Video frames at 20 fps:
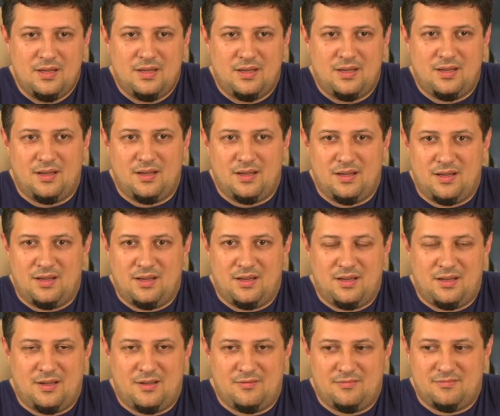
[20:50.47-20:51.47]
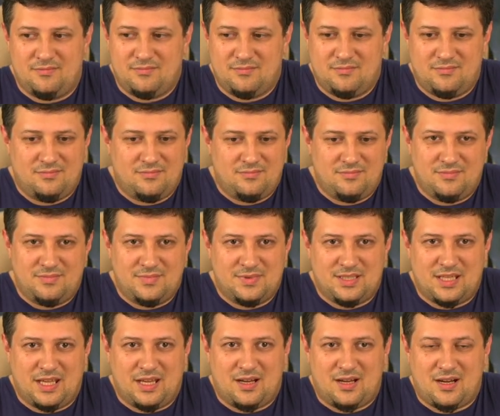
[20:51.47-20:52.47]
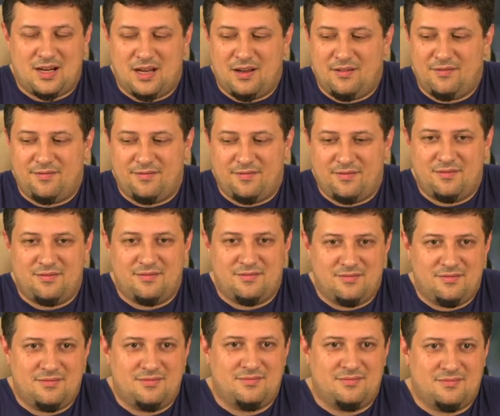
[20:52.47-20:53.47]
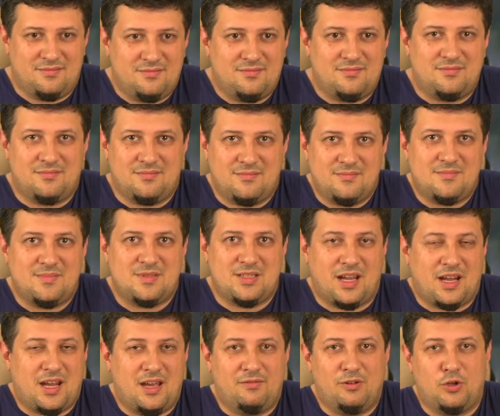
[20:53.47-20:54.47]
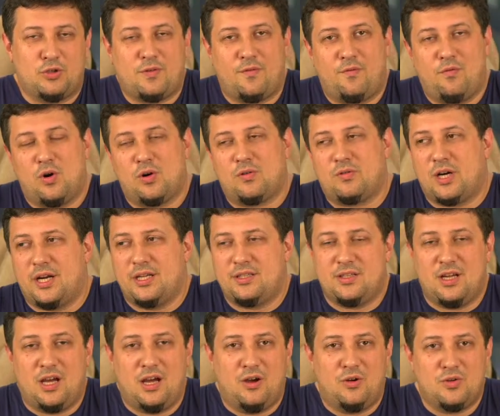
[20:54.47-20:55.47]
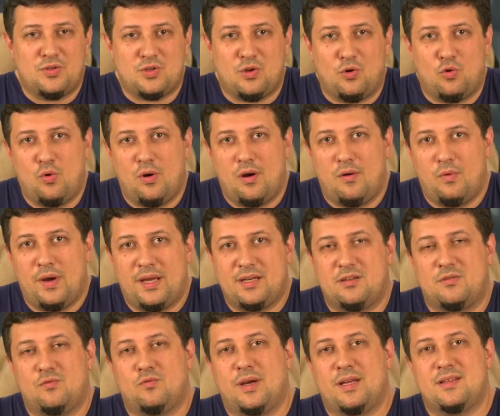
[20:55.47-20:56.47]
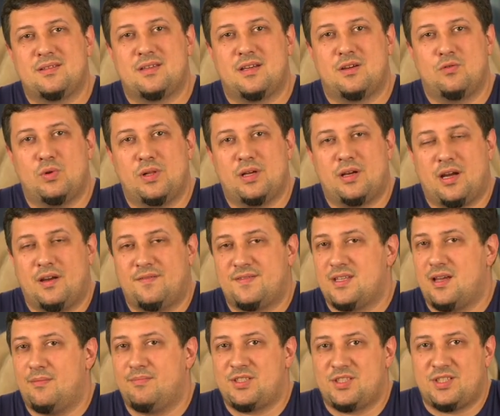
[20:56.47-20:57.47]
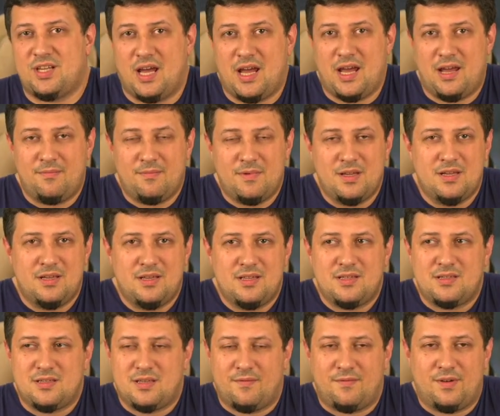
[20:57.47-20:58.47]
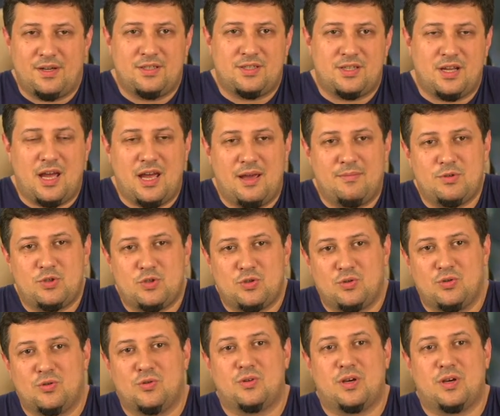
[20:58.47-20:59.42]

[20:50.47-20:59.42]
Um, they have they have a lot of work right now, so we're waiting when they will have some time, some free time to